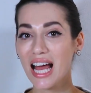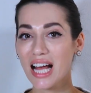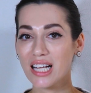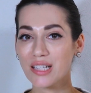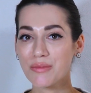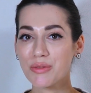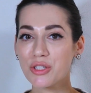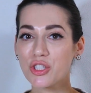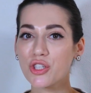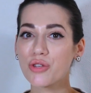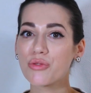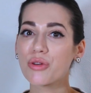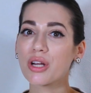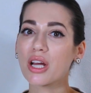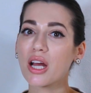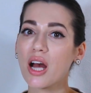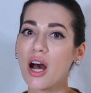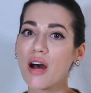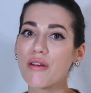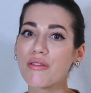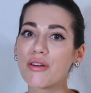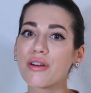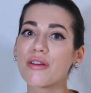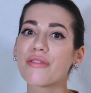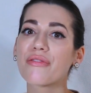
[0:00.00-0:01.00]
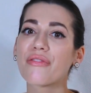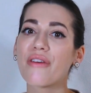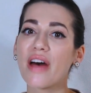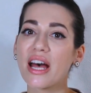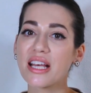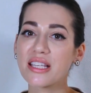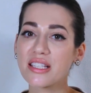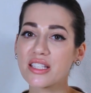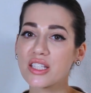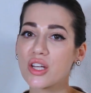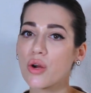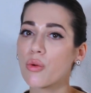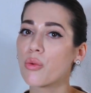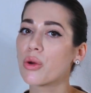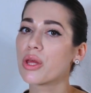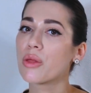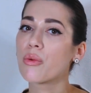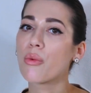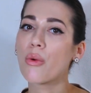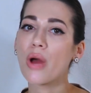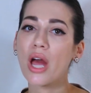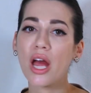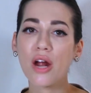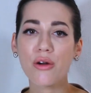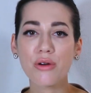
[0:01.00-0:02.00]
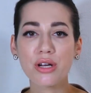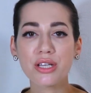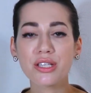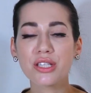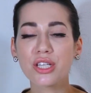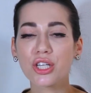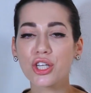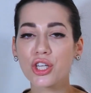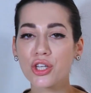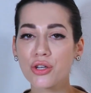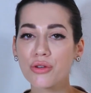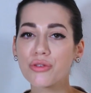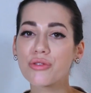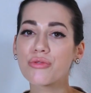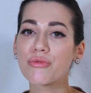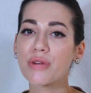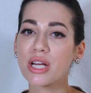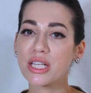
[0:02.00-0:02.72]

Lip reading: helps to recover faster with various acute